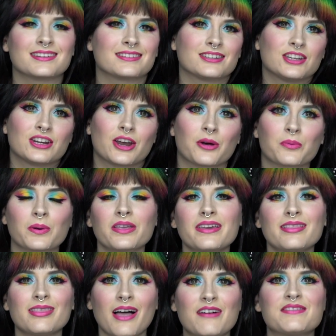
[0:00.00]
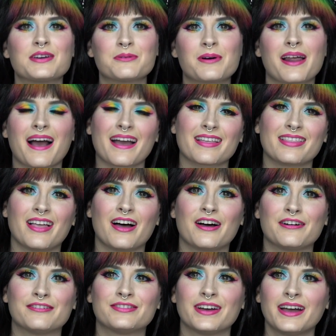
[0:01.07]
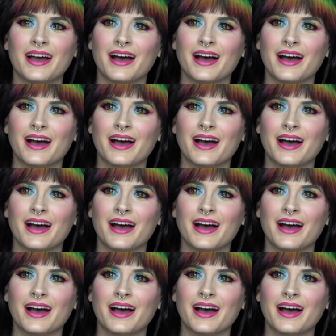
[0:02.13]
you know, really loving what I love